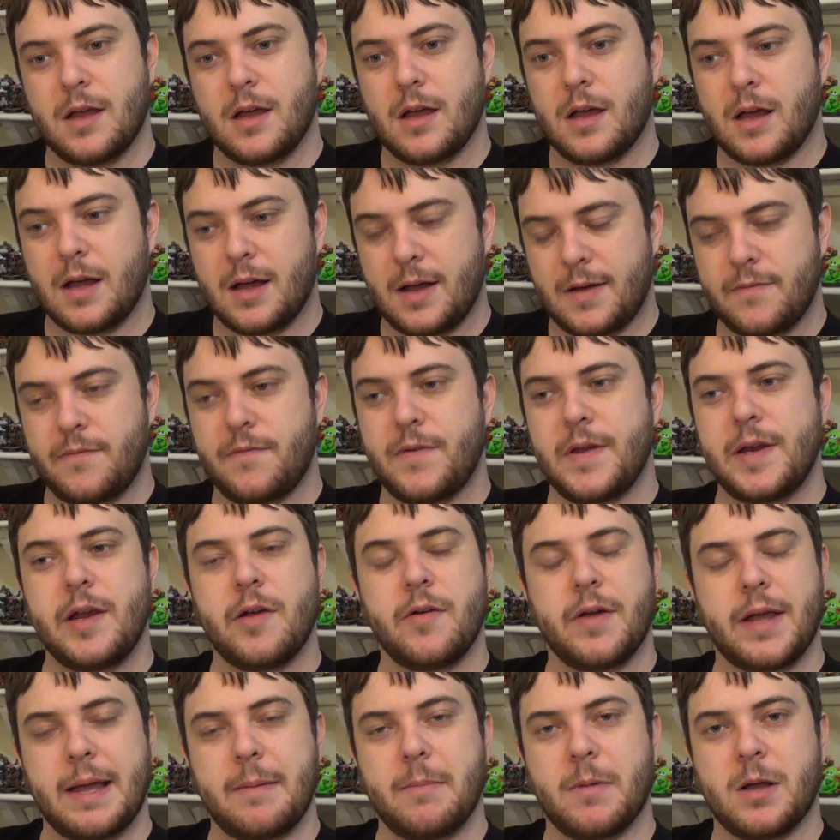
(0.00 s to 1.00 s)
of video
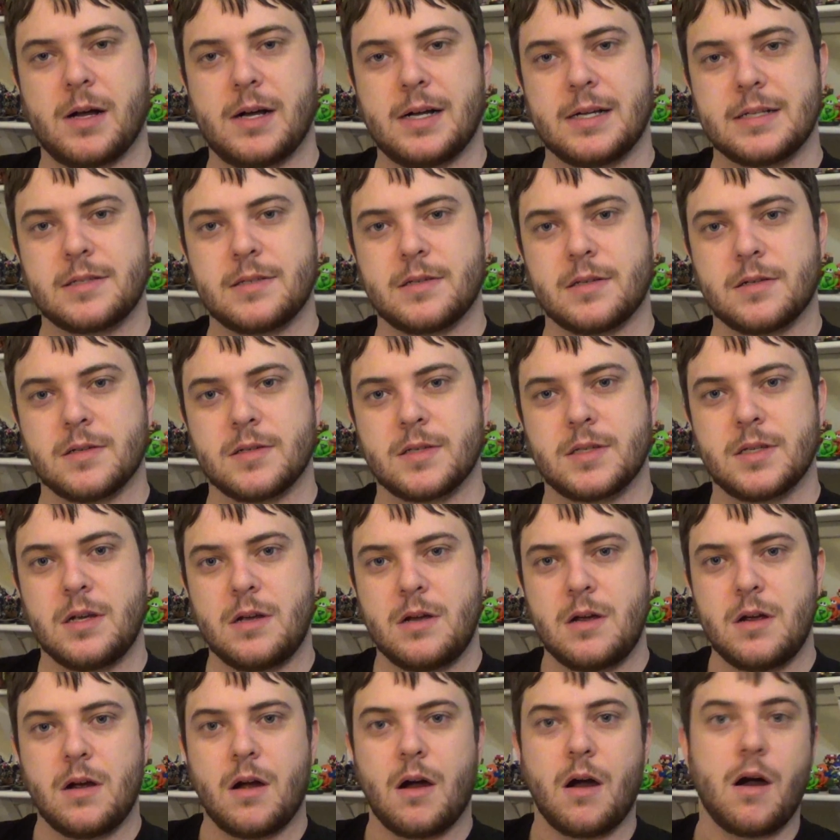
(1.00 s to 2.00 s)
game consoles
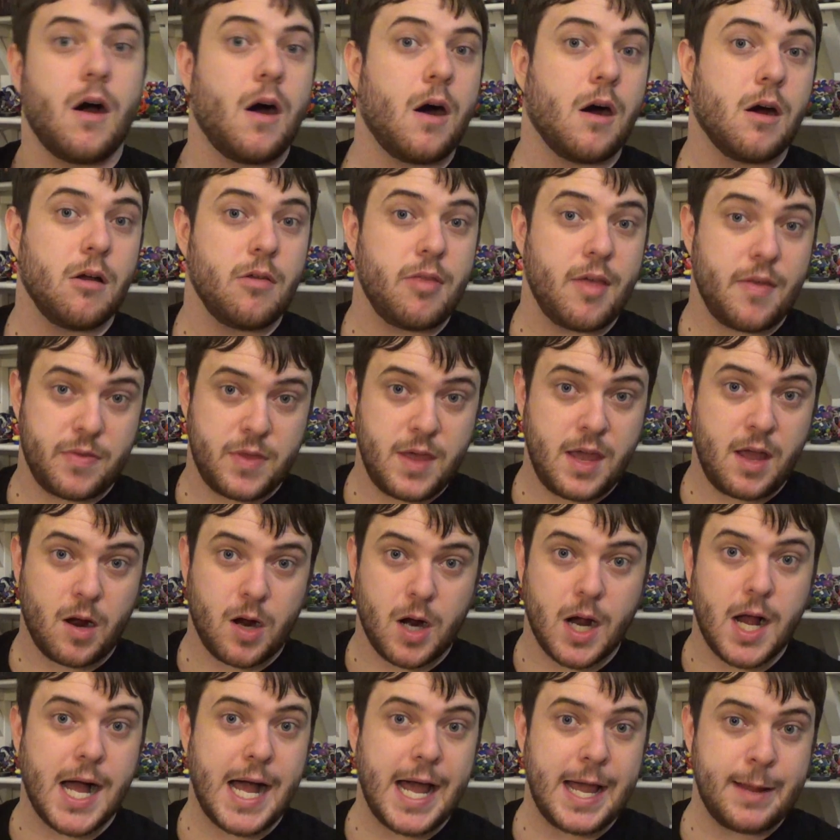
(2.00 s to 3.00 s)
are that they are
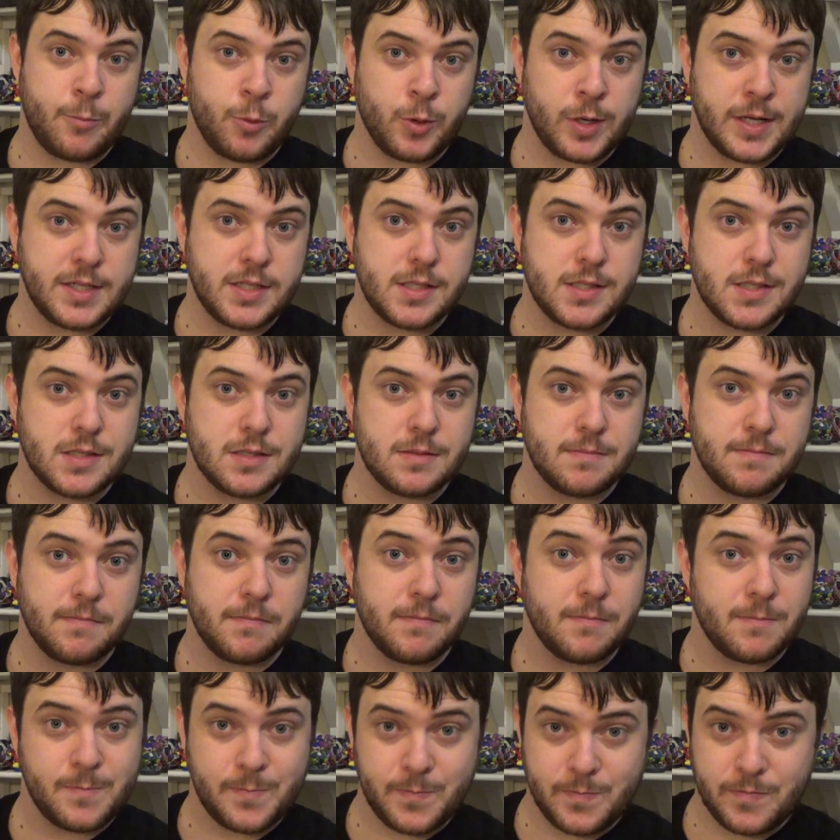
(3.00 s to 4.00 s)
hybrids,
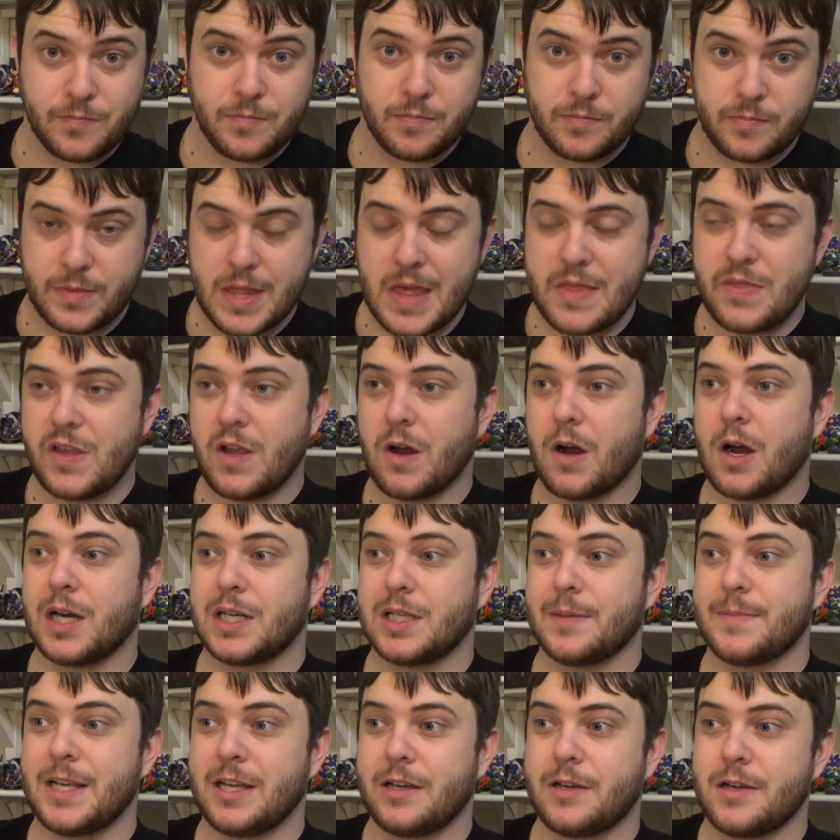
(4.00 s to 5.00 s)
then the
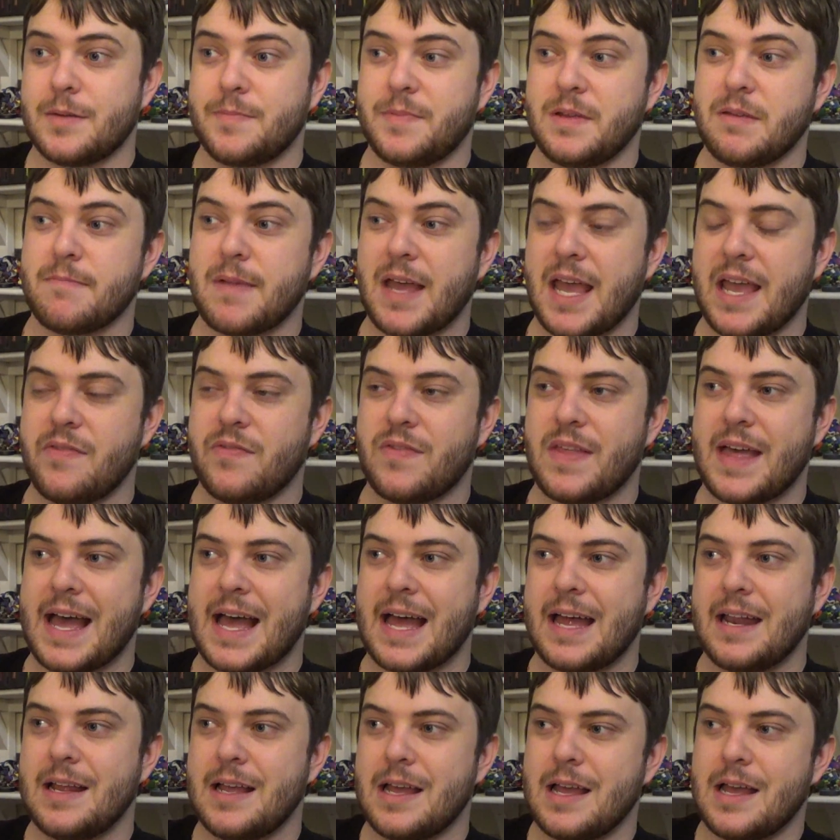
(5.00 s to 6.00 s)
argument could be made
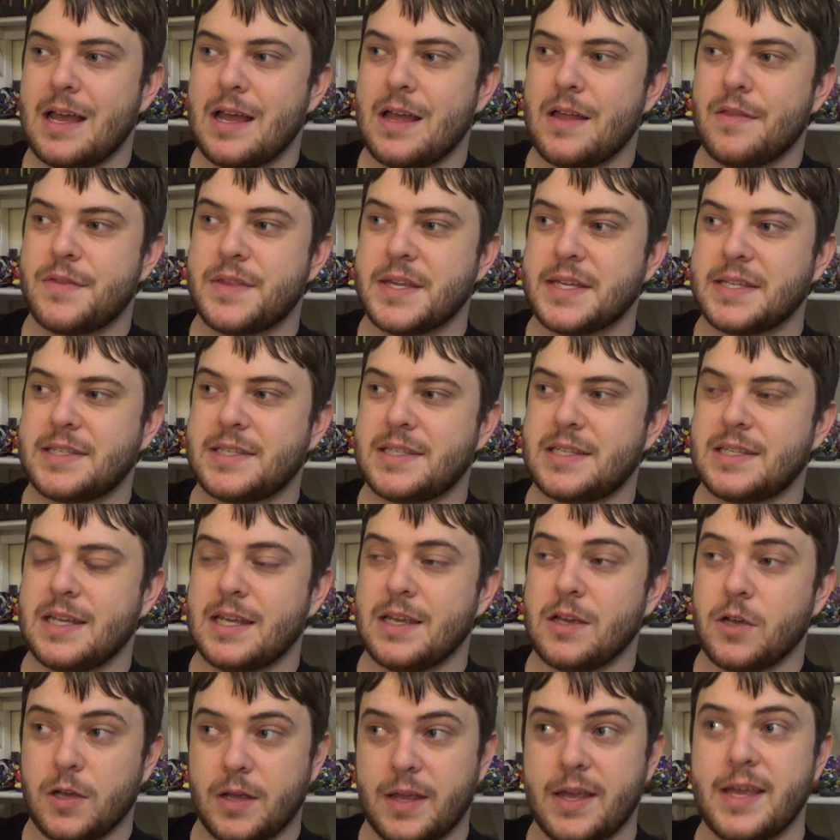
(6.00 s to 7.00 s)
that this
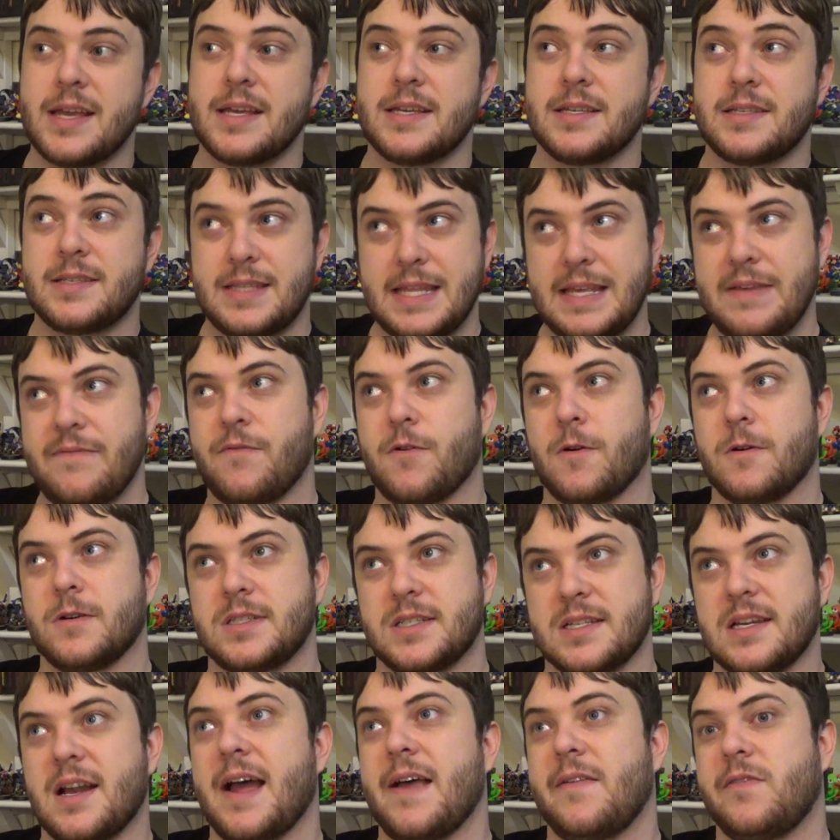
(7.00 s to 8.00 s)
is the first
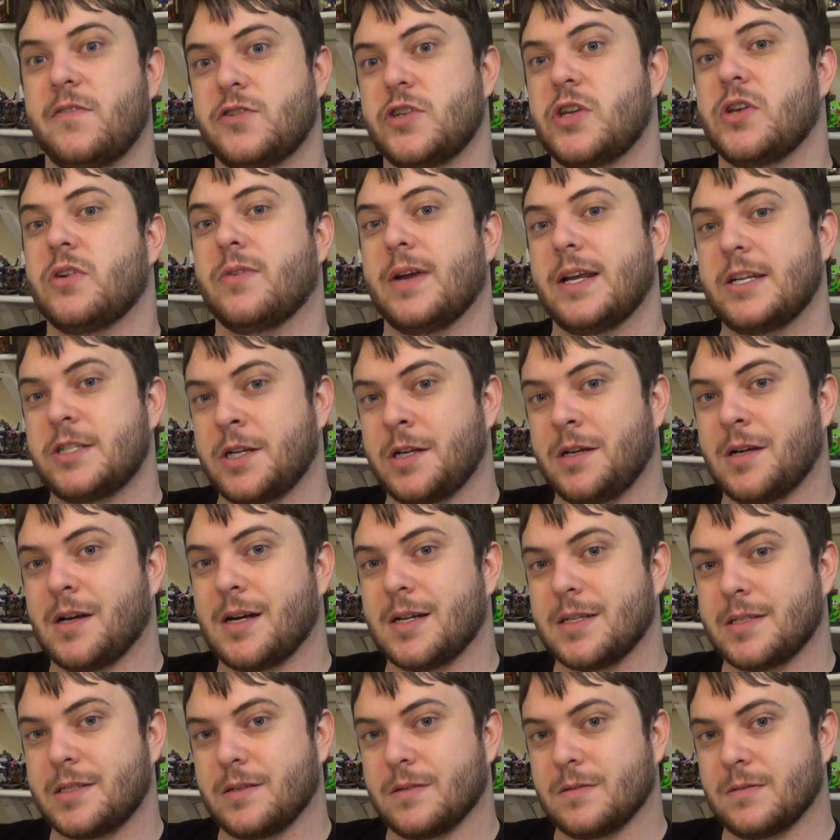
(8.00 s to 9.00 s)
9th generation
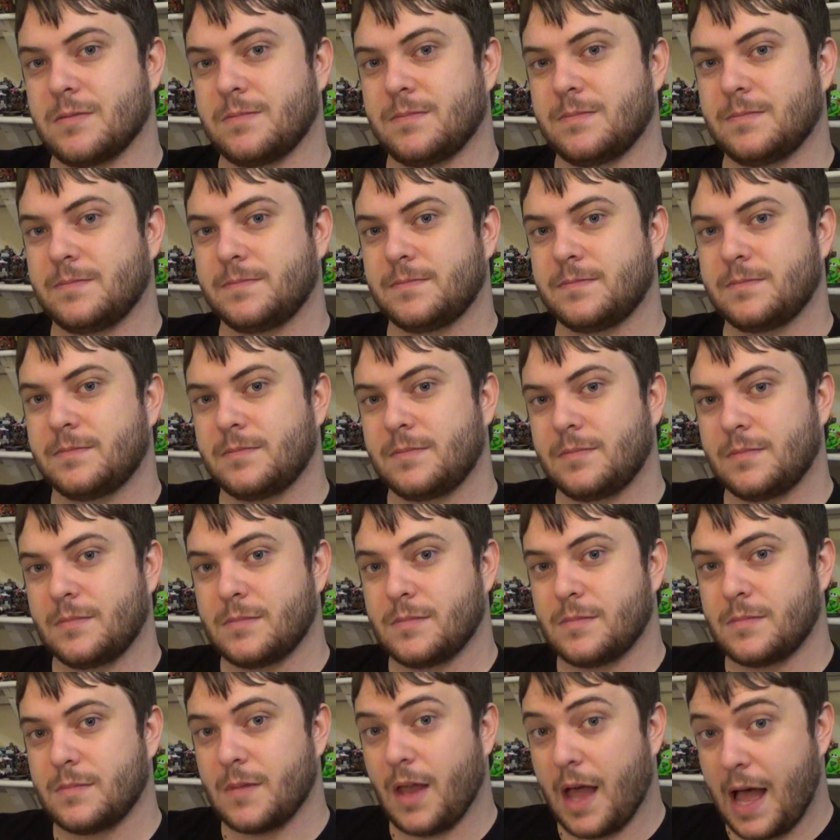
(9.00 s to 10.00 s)
console.
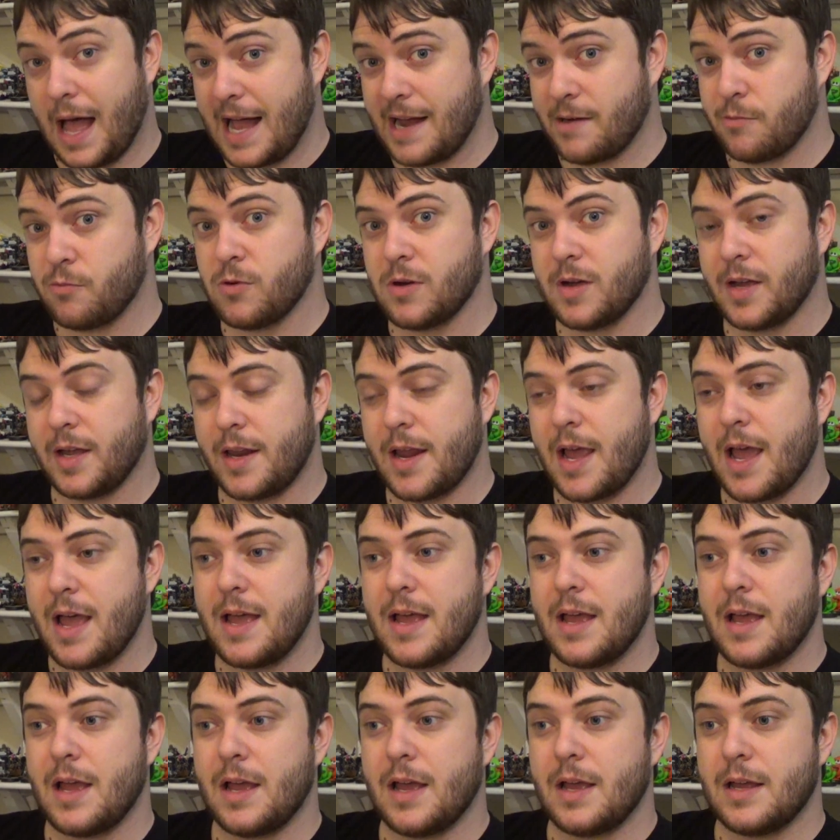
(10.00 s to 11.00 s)
I would
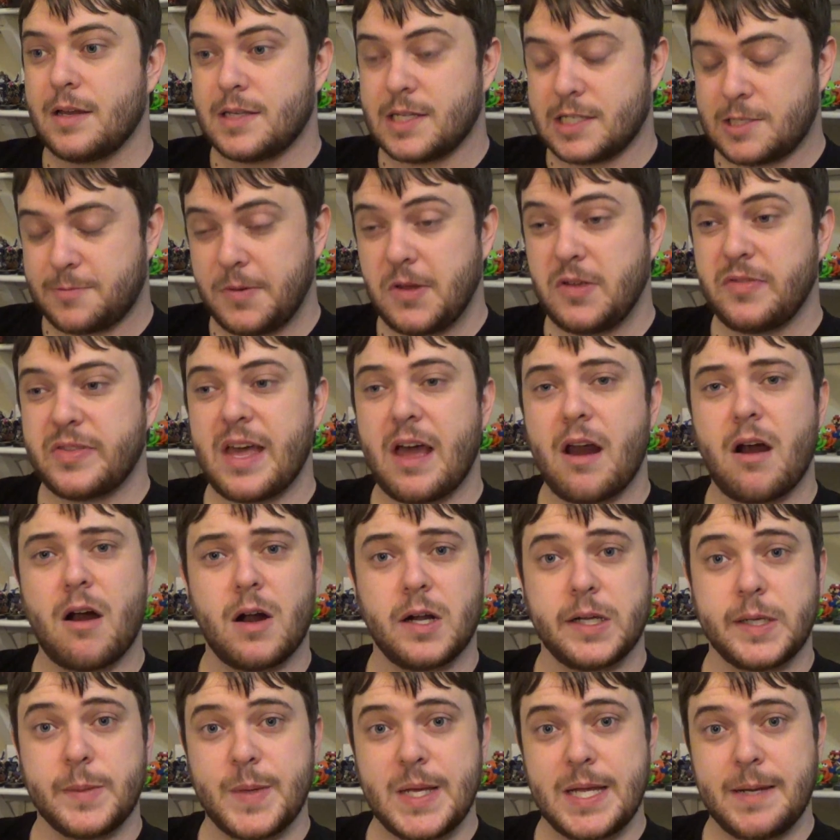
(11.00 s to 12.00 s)
dispute that
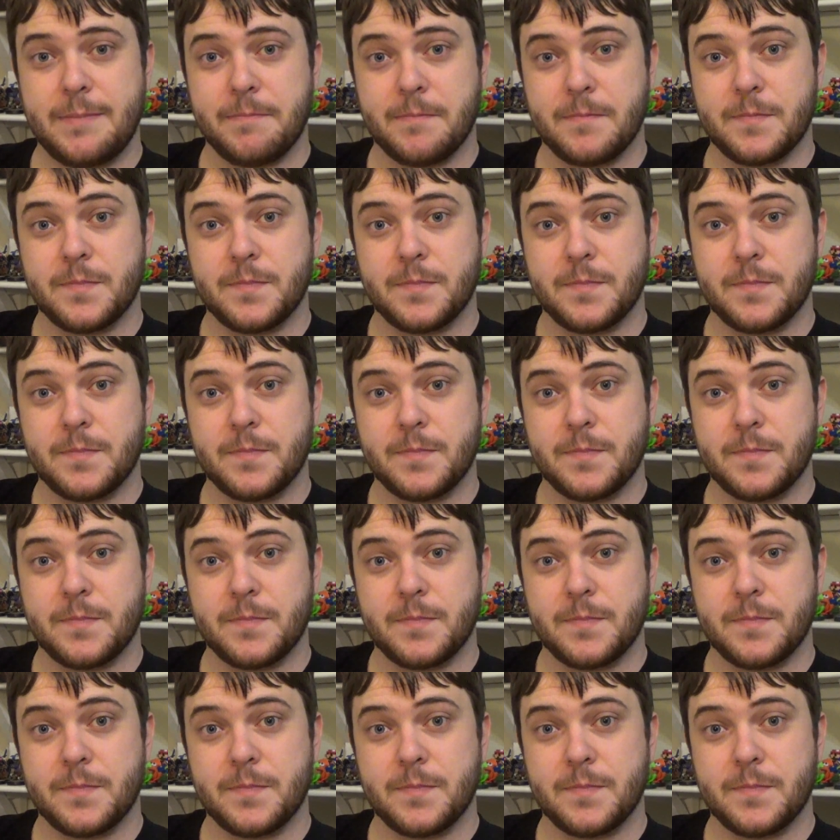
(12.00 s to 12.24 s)
argument,